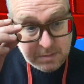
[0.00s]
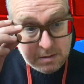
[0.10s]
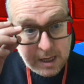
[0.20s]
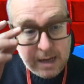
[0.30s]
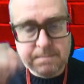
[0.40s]

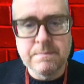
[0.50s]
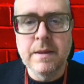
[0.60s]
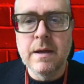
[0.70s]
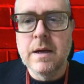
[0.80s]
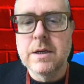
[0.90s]
Okay,
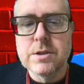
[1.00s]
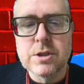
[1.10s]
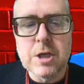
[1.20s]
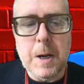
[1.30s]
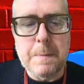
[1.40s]

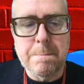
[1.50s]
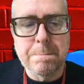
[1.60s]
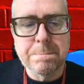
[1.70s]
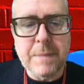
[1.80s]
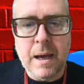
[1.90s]
so
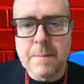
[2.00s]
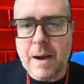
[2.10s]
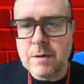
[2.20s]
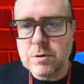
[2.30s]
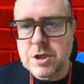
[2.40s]

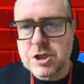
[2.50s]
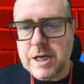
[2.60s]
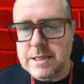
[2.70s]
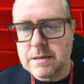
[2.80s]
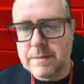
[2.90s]
I want to
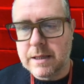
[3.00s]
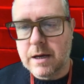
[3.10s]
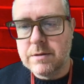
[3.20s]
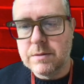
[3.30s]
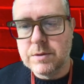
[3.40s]
share something
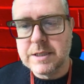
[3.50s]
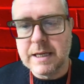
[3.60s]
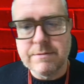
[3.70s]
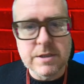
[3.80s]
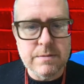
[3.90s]
though that was
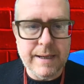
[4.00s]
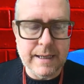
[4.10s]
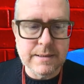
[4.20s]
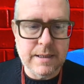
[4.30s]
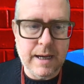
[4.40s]
given to me
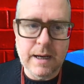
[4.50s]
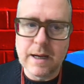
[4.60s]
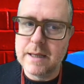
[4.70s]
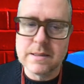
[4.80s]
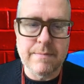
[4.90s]
yesterday.
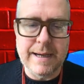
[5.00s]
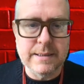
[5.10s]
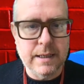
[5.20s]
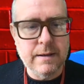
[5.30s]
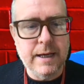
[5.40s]
It's amazing.